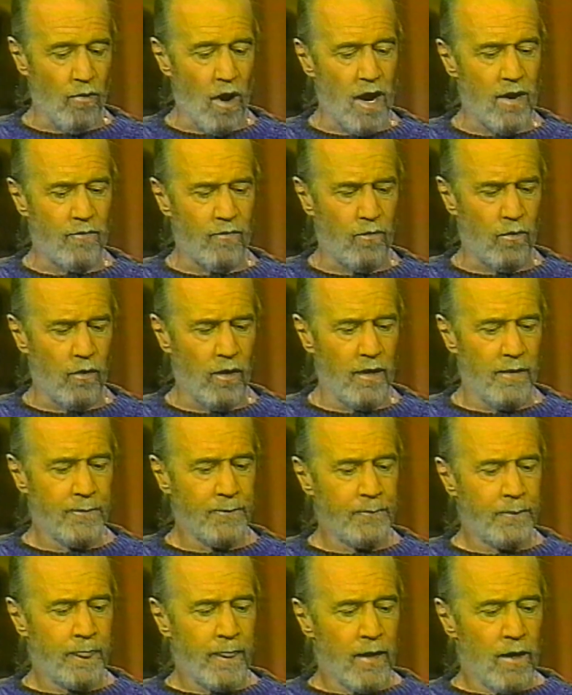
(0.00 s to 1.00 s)
right for it,
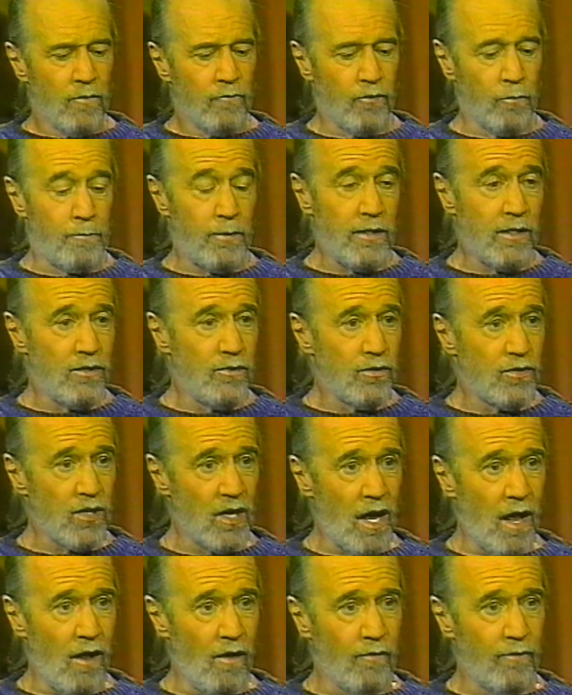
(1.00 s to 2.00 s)
for being
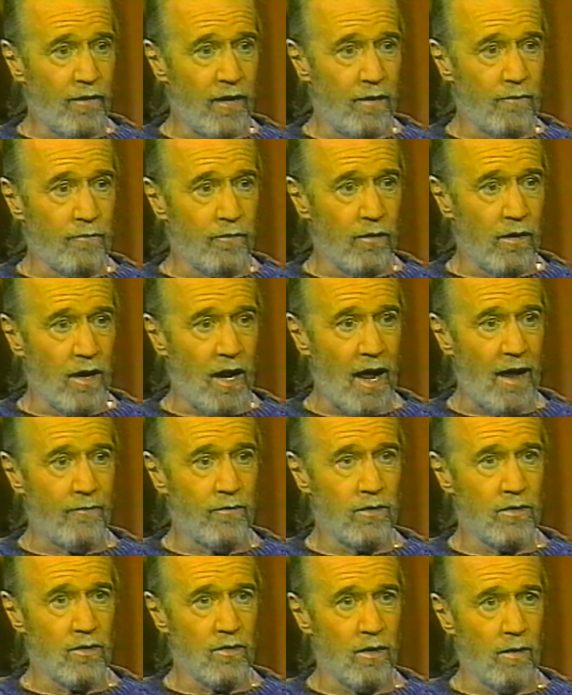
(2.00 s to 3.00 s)
yourself and for
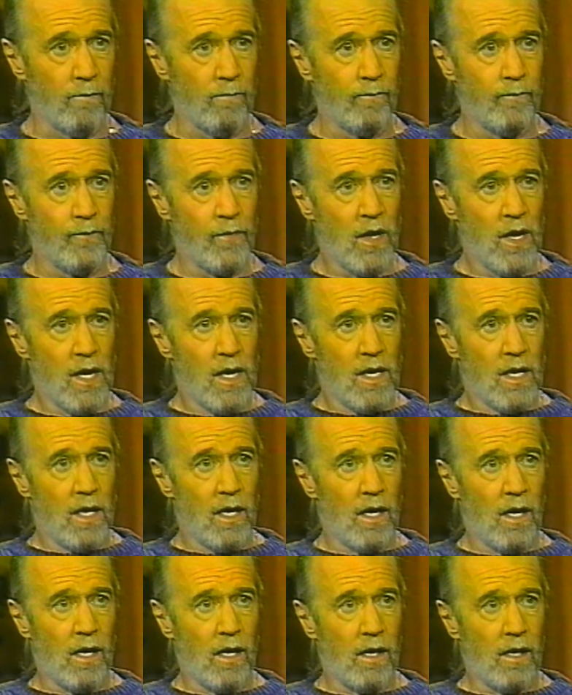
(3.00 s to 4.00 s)
having something
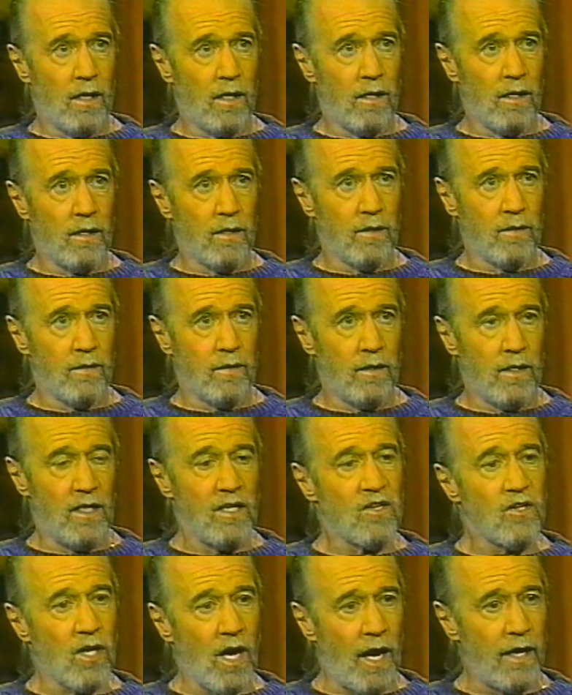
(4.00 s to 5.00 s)

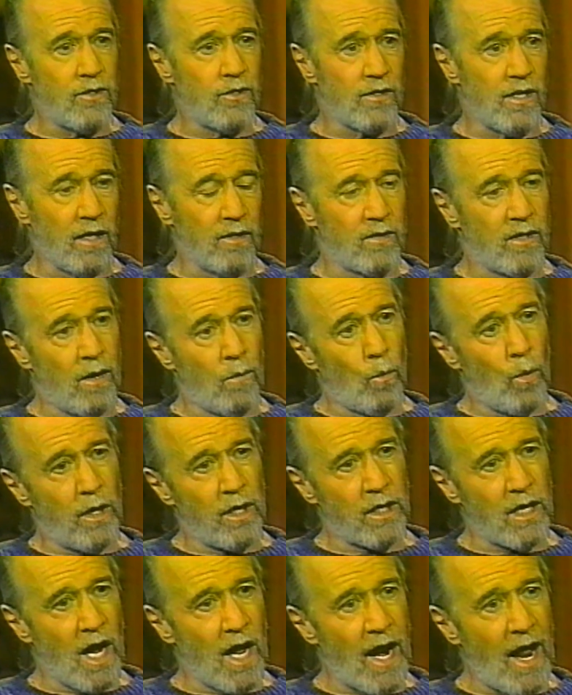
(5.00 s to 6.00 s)
inside you that
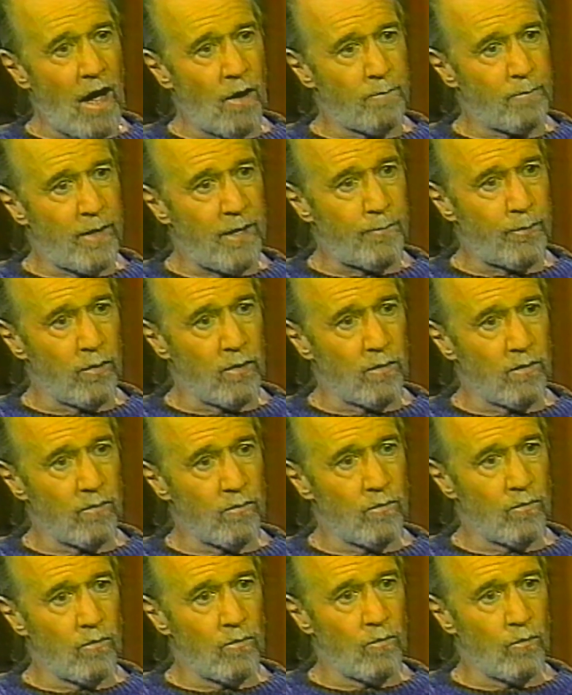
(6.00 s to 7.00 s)
when it got out,
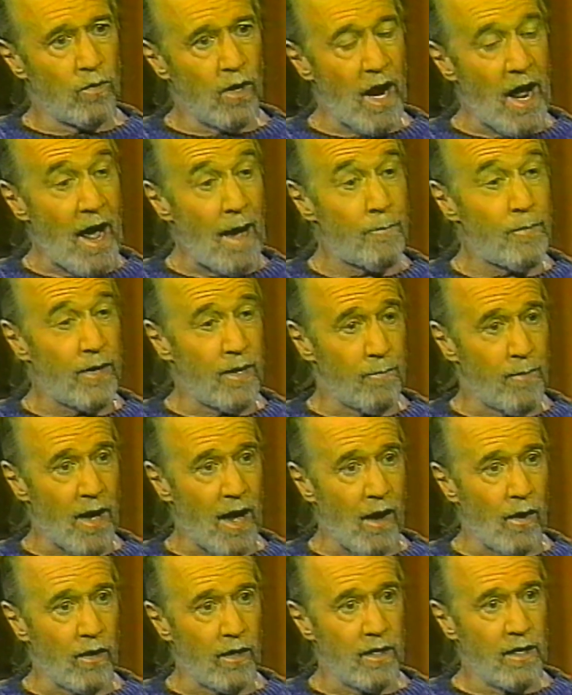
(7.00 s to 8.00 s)
people were happy
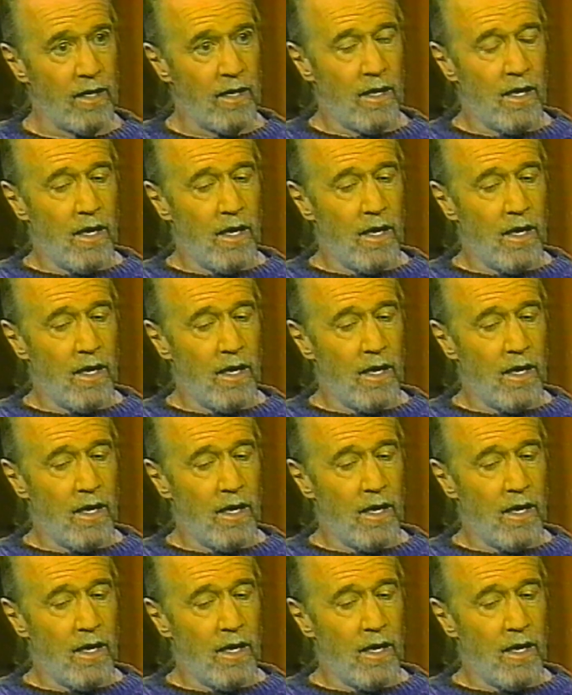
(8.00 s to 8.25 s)
about it.